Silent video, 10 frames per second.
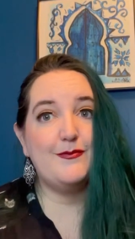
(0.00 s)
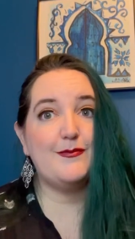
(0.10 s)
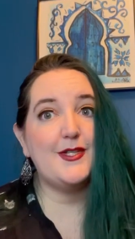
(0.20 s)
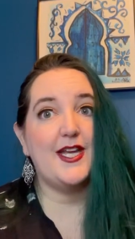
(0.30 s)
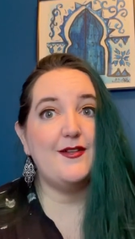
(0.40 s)

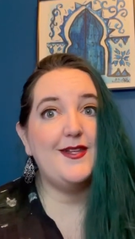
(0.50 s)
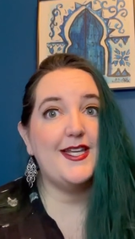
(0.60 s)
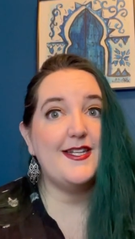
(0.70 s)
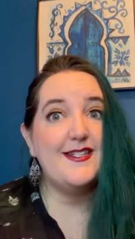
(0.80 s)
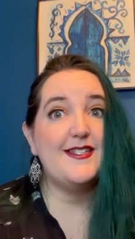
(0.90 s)
kind of like
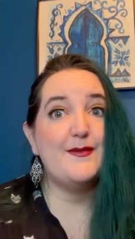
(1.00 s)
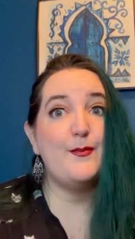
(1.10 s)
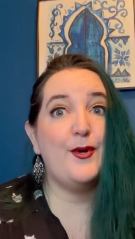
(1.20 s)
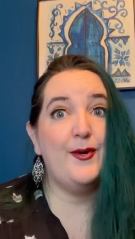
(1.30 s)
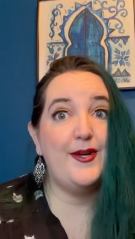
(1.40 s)
it does
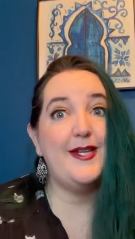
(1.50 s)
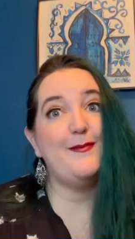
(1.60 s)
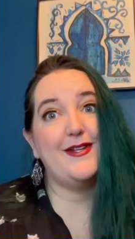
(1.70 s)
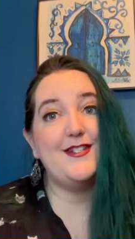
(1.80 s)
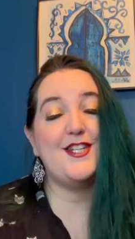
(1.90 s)
pretty
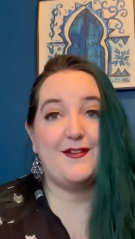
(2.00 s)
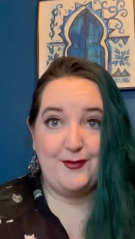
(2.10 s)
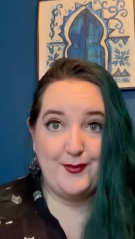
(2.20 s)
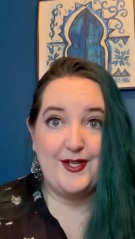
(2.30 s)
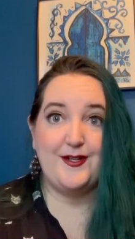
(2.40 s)
much
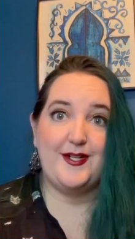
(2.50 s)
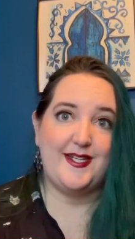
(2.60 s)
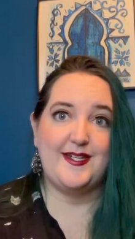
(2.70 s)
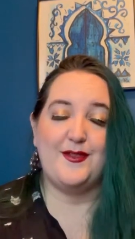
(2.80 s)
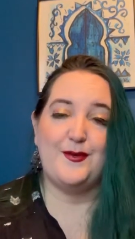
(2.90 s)
everywhere
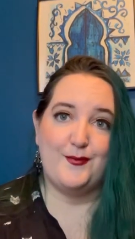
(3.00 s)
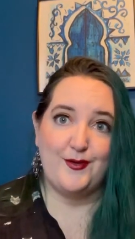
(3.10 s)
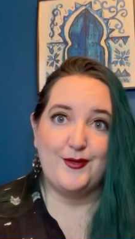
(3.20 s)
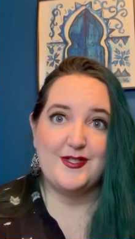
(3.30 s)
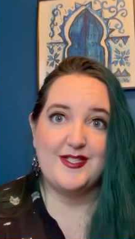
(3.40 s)
in the
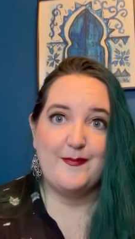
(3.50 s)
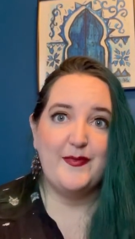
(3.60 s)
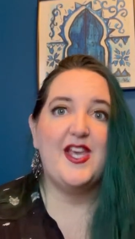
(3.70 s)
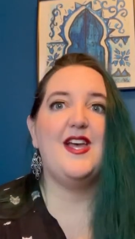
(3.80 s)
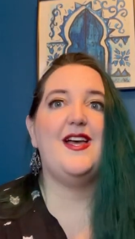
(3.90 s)
world.
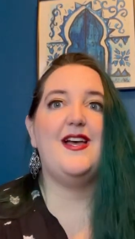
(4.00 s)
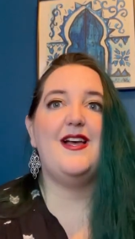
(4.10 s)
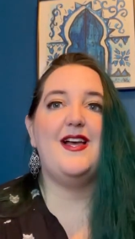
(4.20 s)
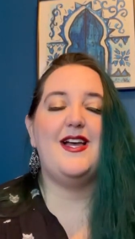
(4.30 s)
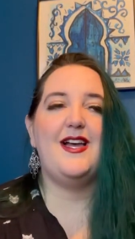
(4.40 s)

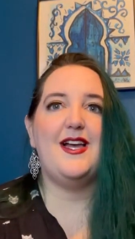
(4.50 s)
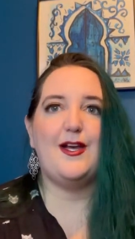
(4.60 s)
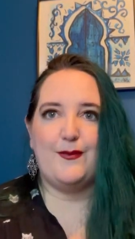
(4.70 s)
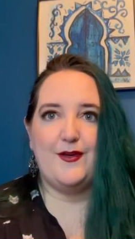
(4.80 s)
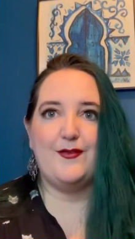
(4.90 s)

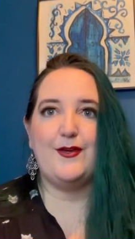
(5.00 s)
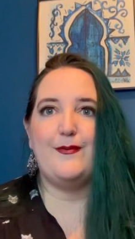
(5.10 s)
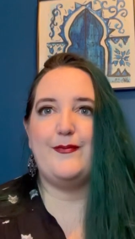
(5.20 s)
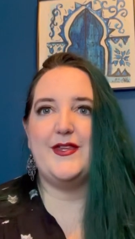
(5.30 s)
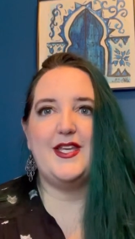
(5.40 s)
However,
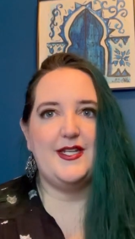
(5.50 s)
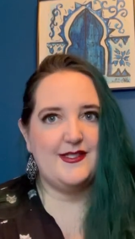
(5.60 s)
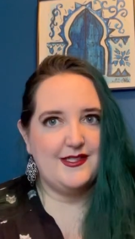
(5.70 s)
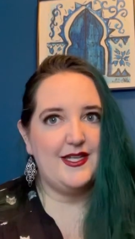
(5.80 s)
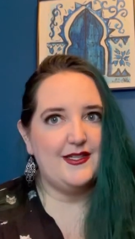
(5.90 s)
it is
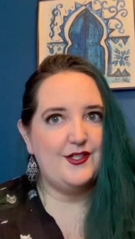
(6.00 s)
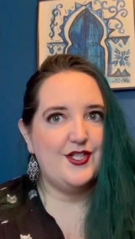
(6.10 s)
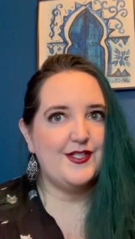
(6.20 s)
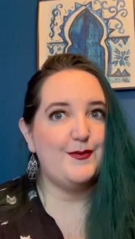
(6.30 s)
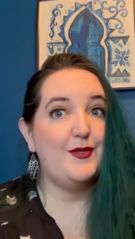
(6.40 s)
likely
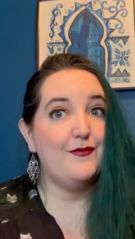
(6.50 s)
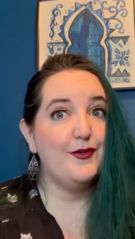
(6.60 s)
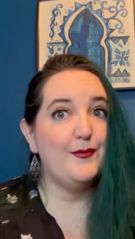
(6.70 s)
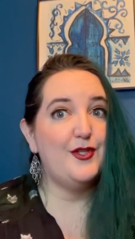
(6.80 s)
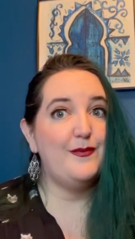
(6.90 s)
just to be
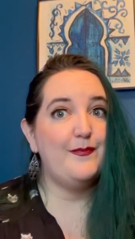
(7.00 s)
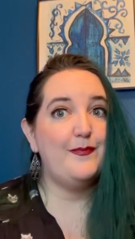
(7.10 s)
verbal.